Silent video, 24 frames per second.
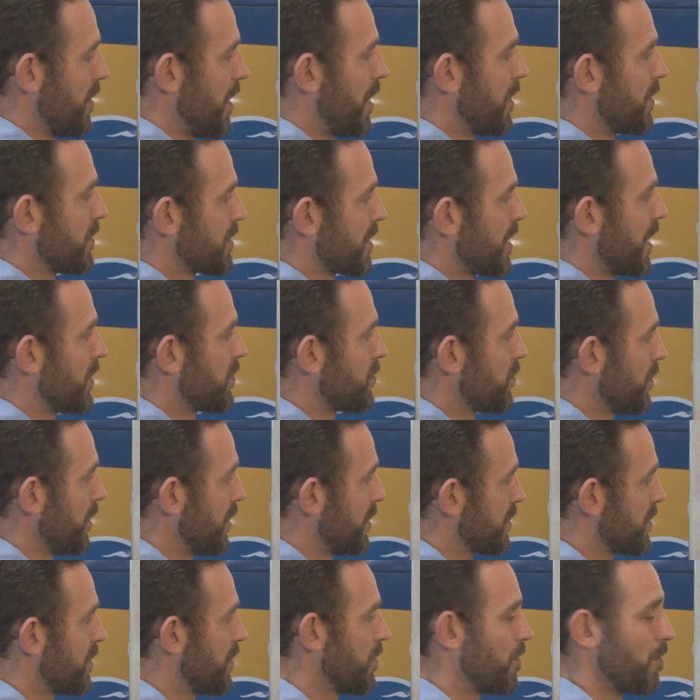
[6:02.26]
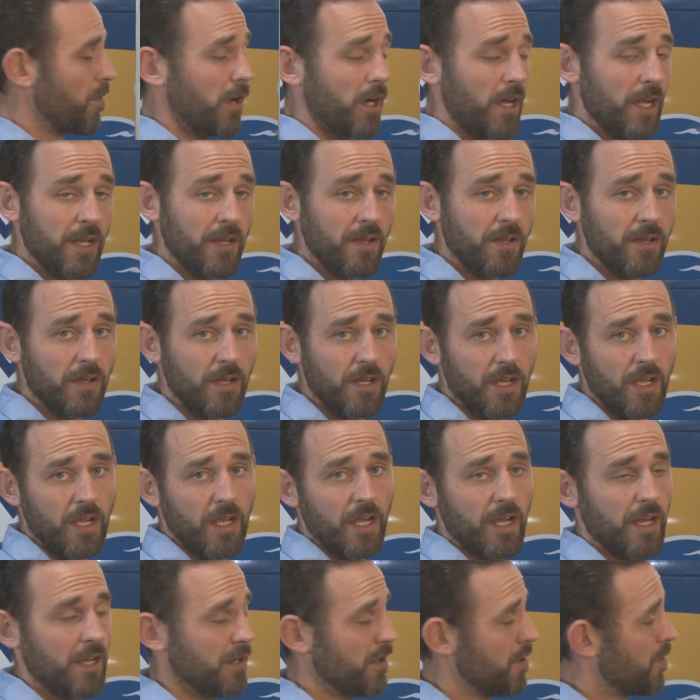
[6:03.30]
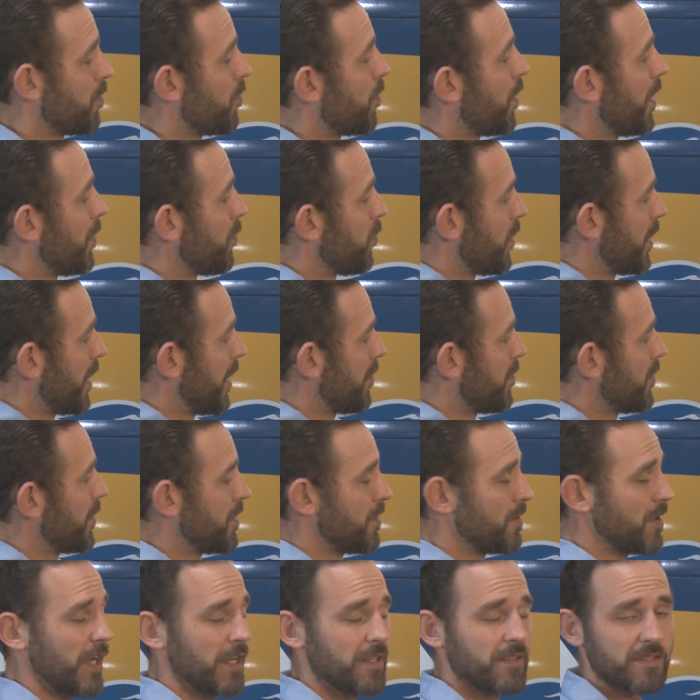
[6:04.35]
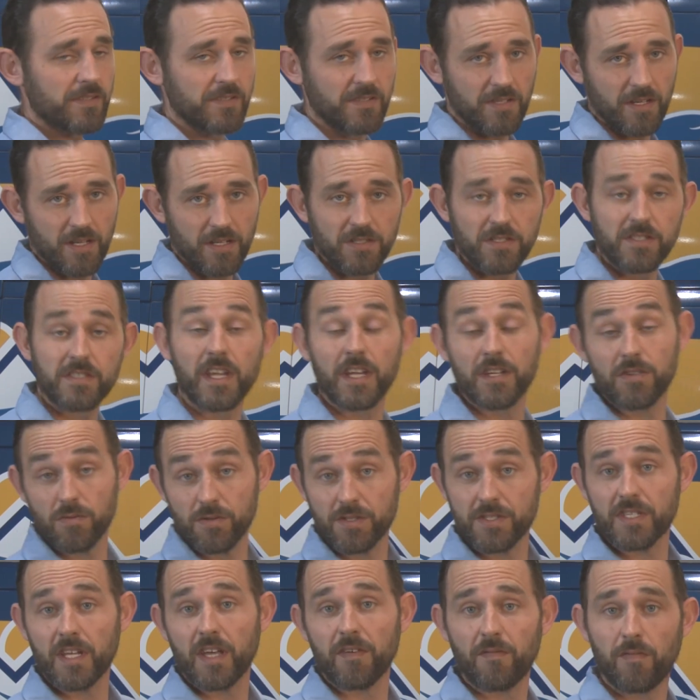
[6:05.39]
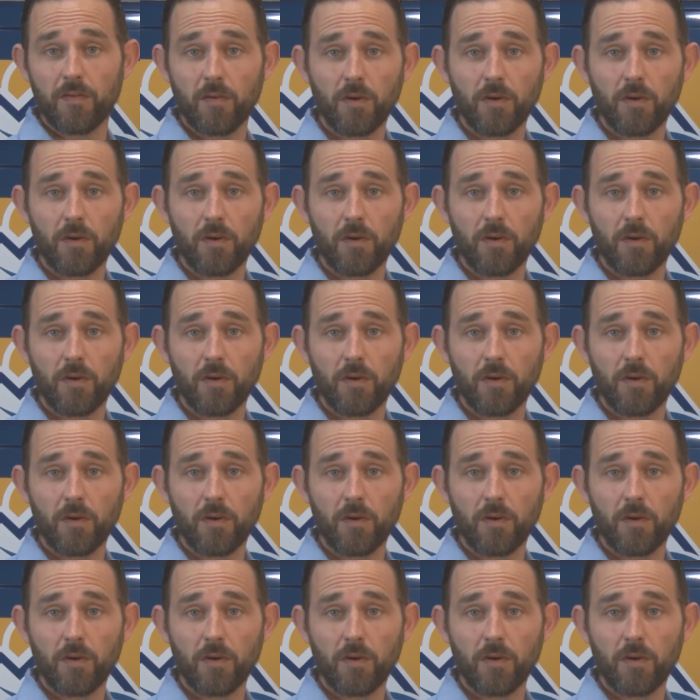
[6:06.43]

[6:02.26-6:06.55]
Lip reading: now your schedule is going to run, and it'll run whatever you had the schedule set